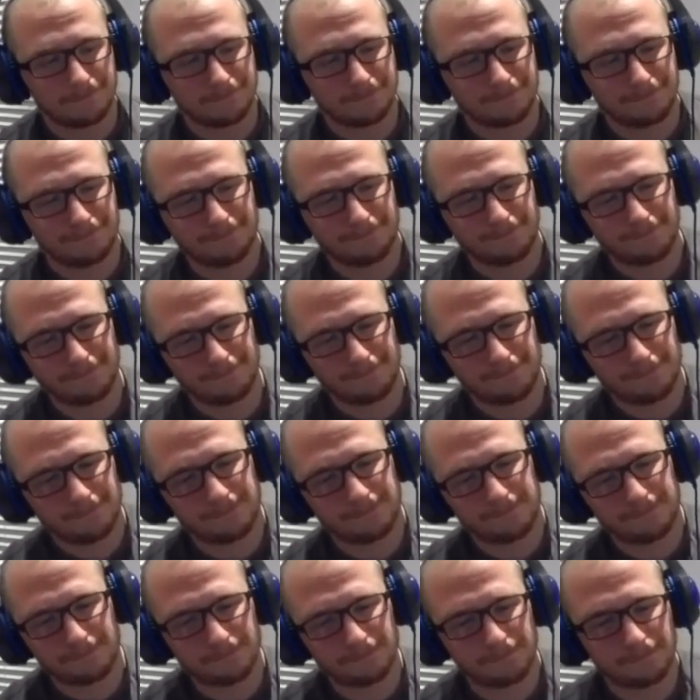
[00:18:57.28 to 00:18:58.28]

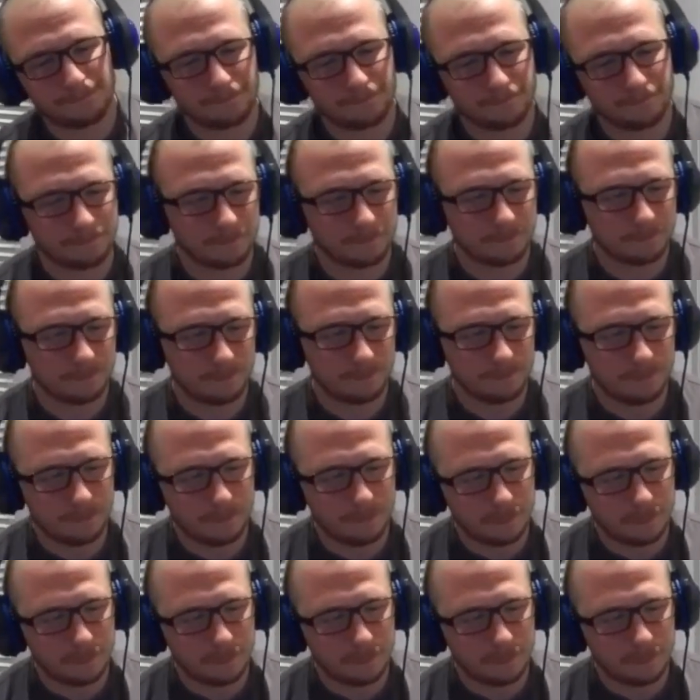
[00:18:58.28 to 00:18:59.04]
(no one is talking)